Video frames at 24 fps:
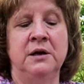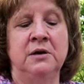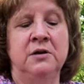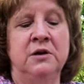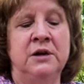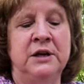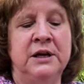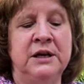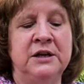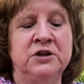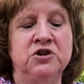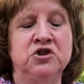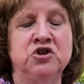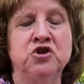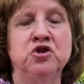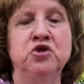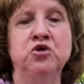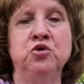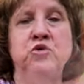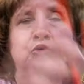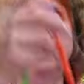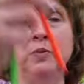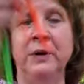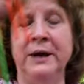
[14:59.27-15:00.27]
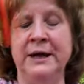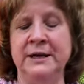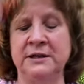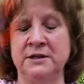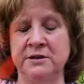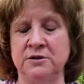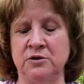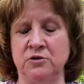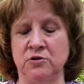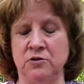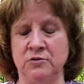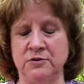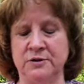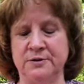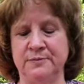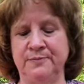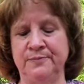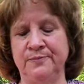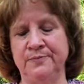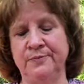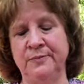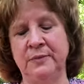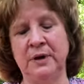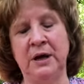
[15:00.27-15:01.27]
You need two pencils.
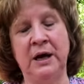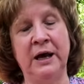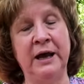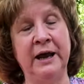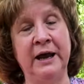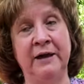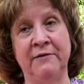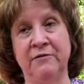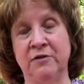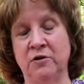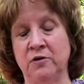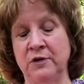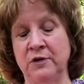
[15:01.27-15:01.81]
I have